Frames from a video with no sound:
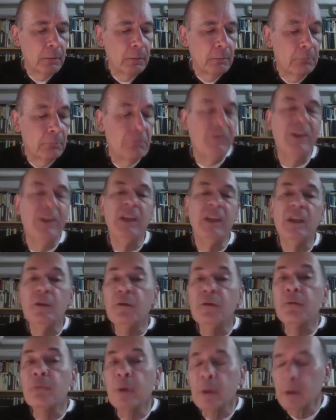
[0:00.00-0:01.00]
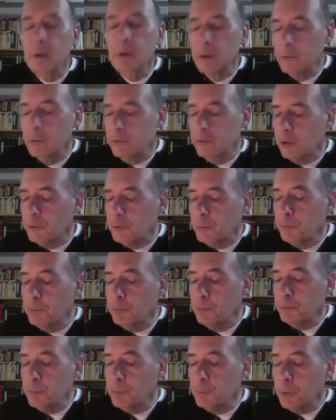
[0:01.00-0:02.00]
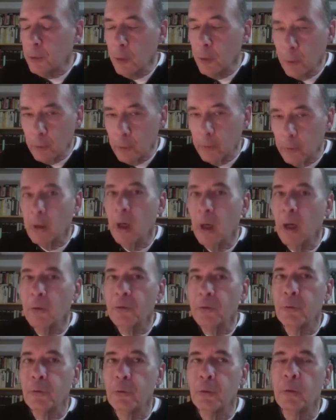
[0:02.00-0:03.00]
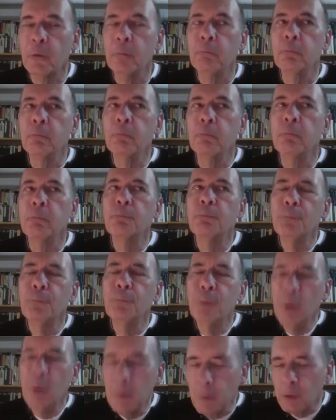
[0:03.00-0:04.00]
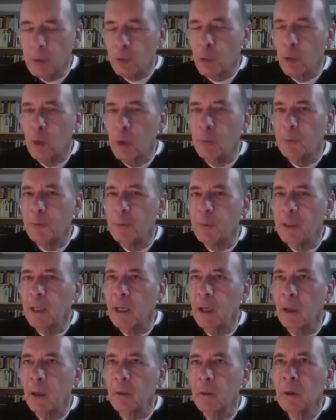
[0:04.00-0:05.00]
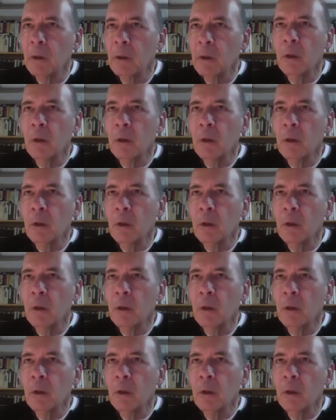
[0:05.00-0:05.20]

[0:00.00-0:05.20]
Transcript: the East Village as currently constituted pretty much creeps me out.